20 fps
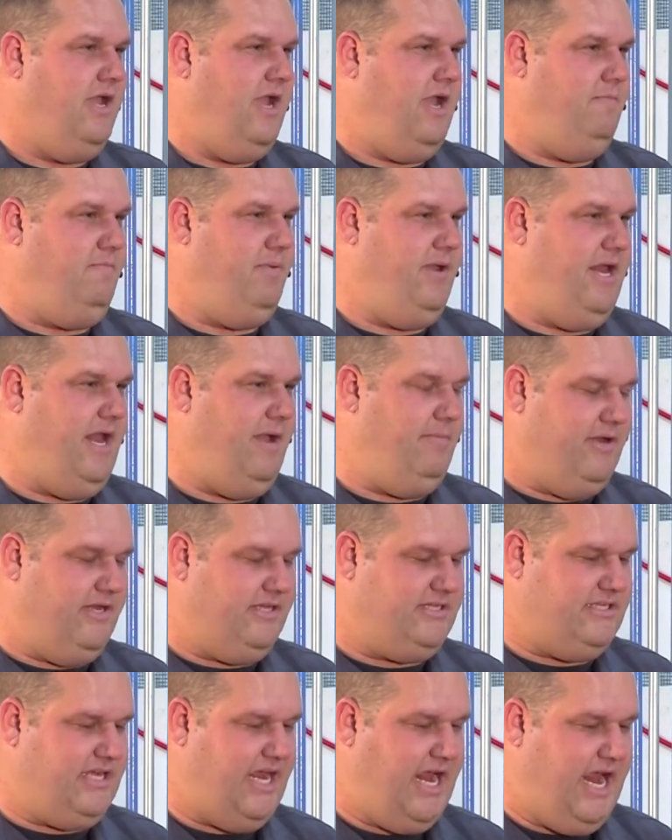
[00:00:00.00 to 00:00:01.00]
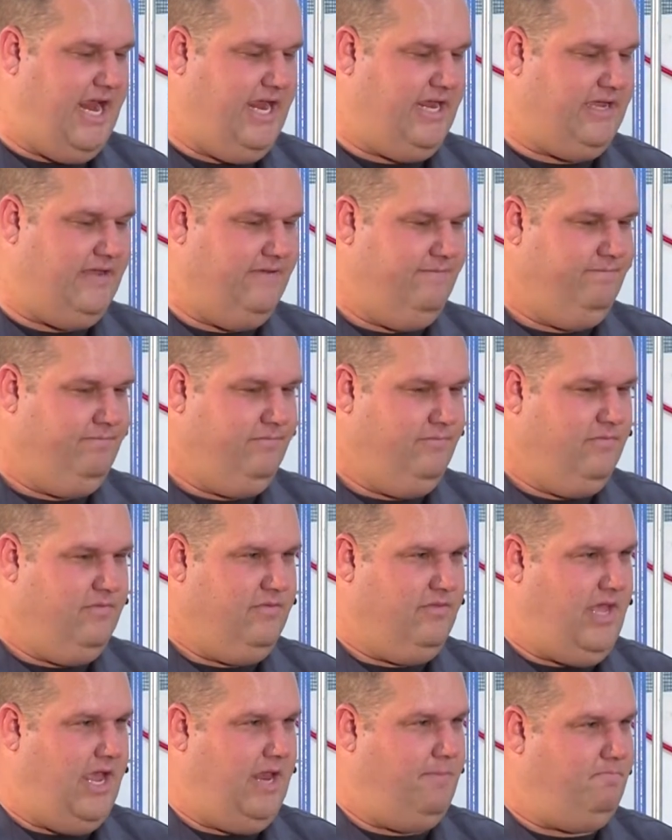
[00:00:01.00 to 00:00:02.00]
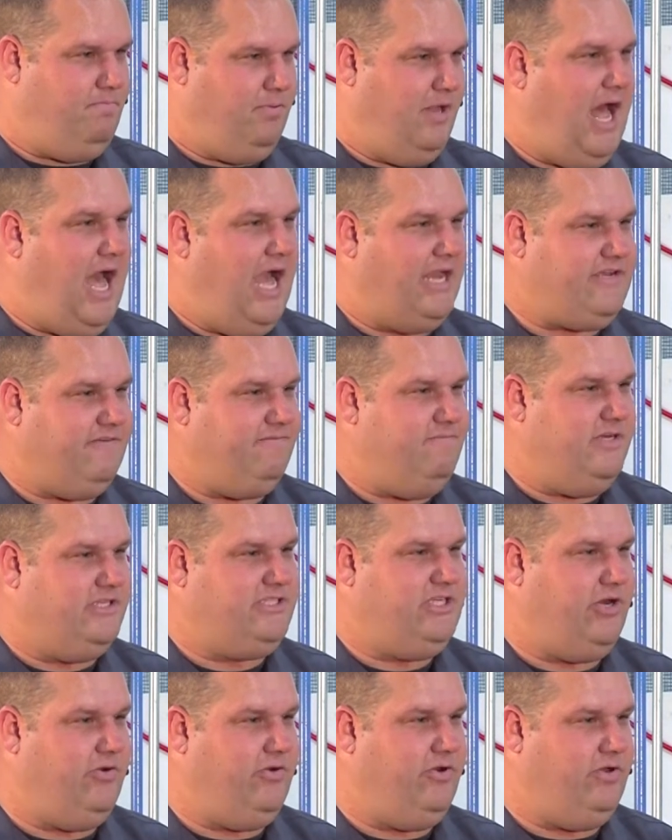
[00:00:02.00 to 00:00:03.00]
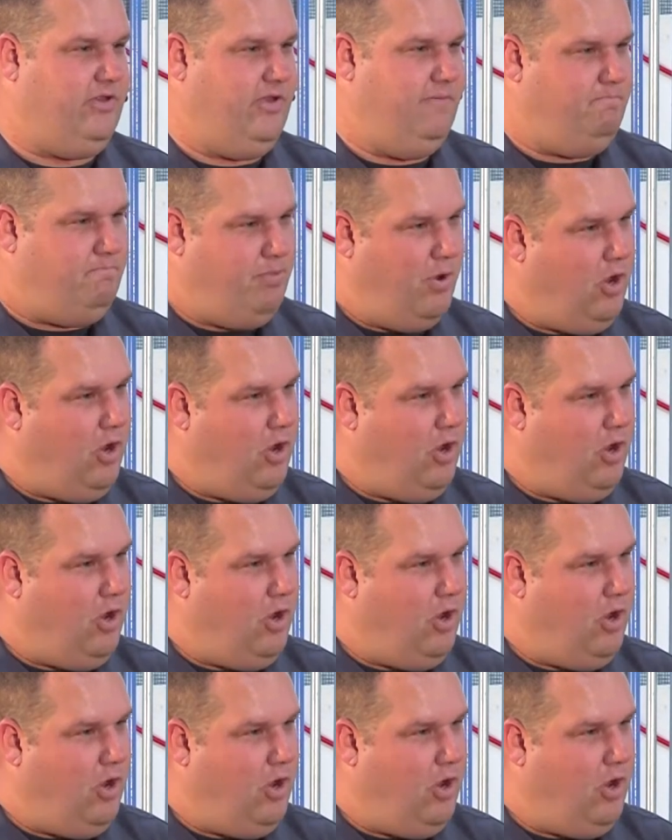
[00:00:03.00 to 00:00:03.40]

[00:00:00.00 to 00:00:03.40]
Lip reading: and being able to take that block of material and